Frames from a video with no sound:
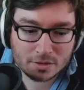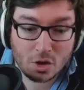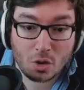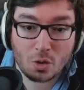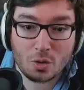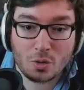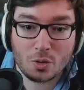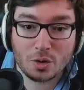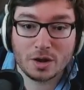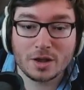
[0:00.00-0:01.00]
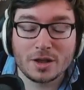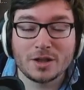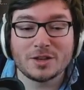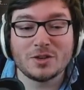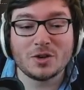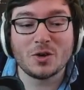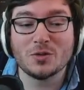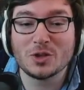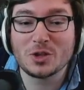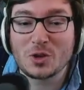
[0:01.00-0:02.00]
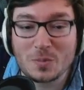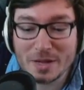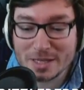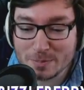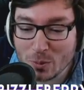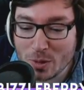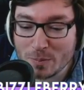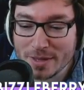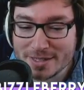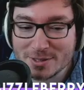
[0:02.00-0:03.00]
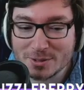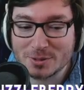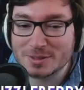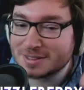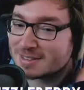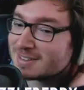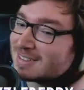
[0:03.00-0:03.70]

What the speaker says: No! No, the Q missed by 1 pixel!